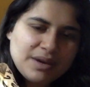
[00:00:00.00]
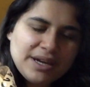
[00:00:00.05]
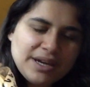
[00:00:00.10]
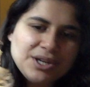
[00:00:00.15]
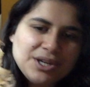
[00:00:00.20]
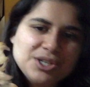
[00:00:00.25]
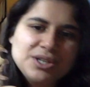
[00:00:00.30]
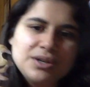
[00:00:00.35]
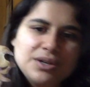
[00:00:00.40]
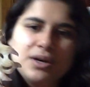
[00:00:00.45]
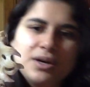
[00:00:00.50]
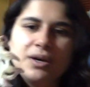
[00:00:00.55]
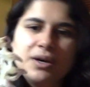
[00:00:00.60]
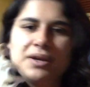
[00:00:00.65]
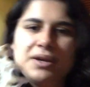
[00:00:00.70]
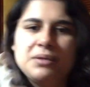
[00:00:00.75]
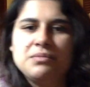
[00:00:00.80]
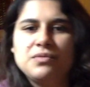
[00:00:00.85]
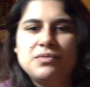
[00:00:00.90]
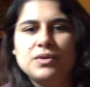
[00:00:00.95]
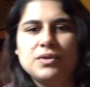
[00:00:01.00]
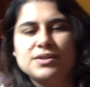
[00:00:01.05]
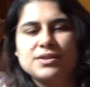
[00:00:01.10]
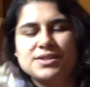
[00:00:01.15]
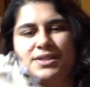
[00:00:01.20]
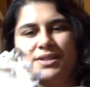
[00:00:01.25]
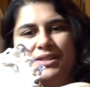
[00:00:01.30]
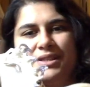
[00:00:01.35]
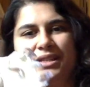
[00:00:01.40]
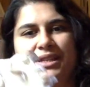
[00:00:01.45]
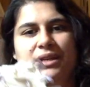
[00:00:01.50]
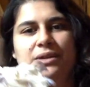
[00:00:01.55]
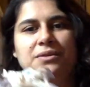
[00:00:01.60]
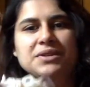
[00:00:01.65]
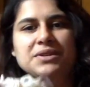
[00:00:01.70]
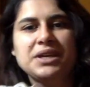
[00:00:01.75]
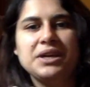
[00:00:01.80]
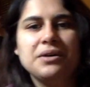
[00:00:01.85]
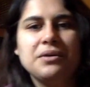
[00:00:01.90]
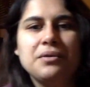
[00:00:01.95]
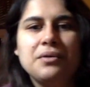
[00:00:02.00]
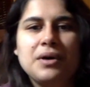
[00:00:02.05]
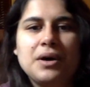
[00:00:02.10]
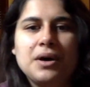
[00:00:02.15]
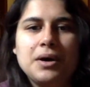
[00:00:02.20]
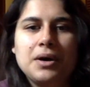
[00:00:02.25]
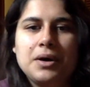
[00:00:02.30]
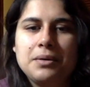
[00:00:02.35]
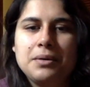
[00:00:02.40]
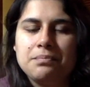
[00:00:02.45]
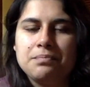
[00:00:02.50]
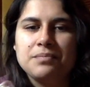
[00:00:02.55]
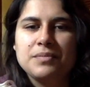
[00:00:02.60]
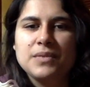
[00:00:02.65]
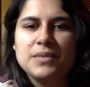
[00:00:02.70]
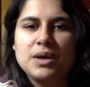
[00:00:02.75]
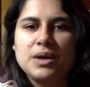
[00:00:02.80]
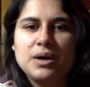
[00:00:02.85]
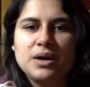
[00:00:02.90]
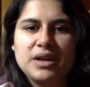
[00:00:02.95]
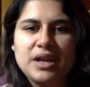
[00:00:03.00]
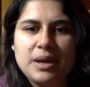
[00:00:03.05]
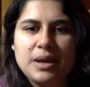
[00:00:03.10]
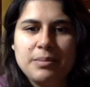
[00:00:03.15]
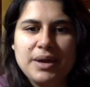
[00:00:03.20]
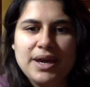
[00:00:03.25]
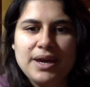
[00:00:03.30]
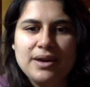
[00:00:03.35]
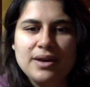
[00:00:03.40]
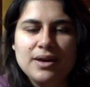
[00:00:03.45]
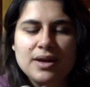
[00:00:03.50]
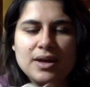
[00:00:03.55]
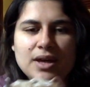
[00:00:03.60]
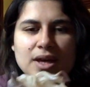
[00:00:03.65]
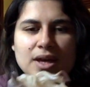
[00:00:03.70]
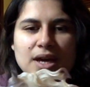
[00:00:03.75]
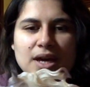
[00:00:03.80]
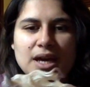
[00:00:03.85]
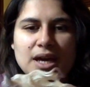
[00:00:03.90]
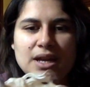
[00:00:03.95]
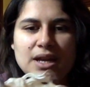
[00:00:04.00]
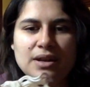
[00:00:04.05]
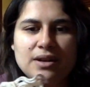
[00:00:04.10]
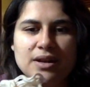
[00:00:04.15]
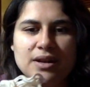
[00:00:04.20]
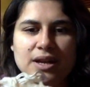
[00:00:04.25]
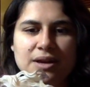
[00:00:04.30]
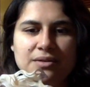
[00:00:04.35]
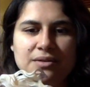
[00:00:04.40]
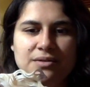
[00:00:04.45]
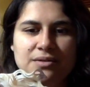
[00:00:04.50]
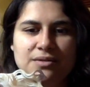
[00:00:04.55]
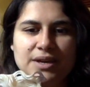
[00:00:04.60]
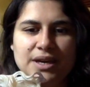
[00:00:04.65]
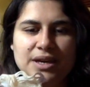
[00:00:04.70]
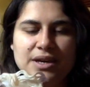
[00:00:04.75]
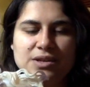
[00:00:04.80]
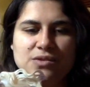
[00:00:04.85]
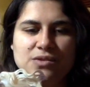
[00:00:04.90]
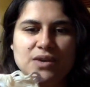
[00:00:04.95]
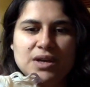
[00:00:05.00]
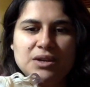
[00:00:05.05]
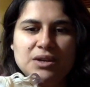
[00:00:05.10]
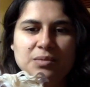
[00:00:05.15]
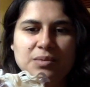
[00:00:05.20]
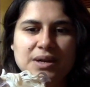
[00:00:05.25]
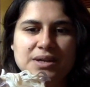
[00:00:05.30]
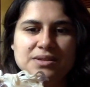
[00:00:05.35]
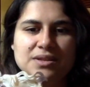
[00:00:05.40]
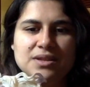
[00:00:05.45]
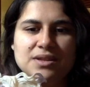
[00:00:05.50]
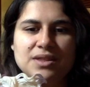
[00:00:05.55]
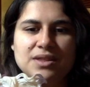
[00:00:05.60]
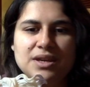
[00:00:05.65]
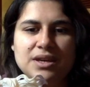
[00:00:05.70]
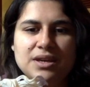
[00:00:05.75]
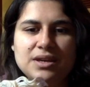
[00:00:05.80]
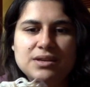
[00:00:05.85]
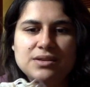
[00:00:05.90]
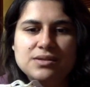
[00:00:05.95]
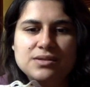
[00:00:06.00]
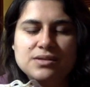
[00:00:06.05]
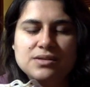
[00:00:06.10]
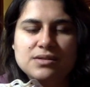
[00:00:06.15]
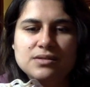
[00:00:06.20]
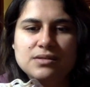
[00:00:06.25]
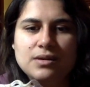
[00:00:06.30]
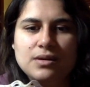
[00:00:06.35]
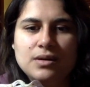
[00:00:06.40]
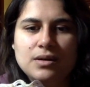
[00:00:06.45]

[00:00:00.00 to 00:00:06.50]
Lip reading: I actually got him for a steal deal on eBay, and now like his regular price I think is